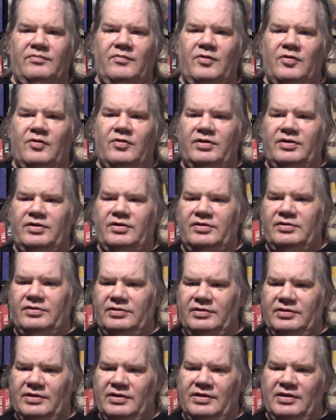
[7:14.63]

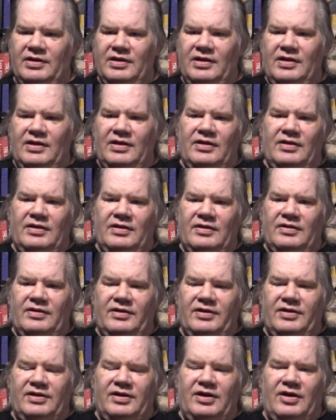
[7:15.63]
more,
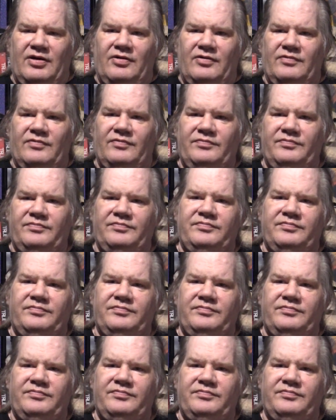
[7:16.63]
you know,